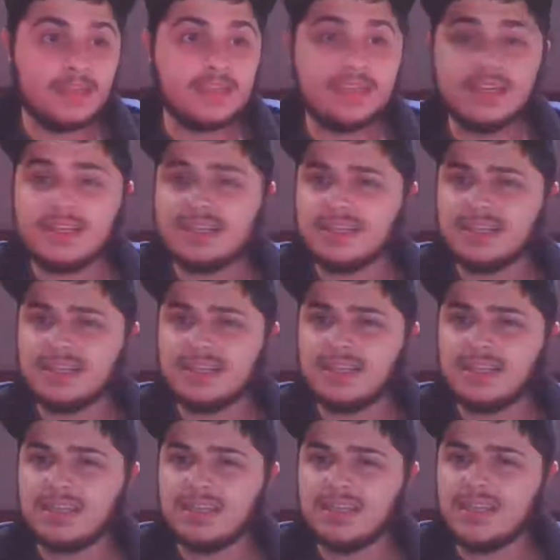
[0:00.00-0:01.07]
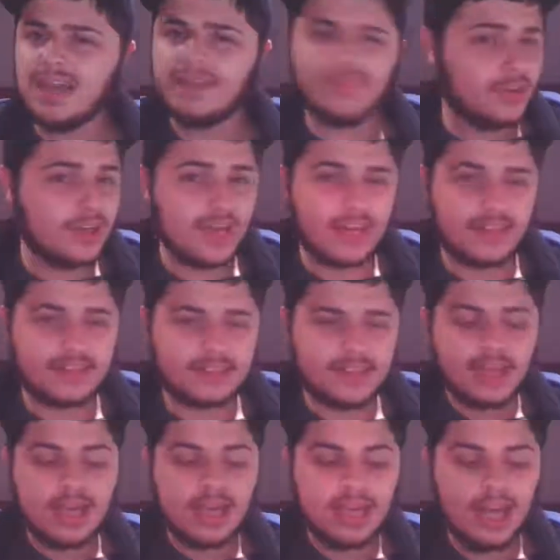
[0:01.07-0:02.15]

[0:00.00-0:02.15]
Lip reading: Is it? Yeah, fruitcakes.